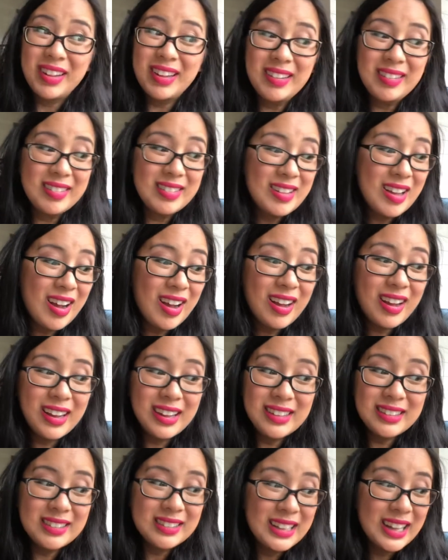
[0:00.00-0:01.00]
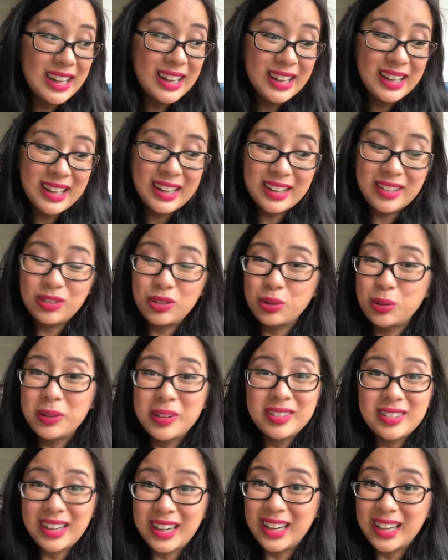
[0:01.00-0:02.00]
is not like do or
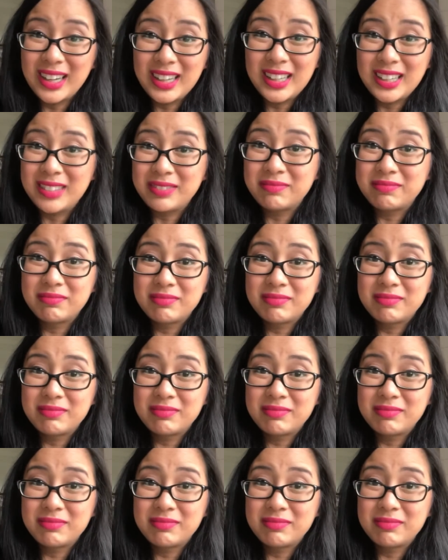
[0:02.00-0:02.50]
die.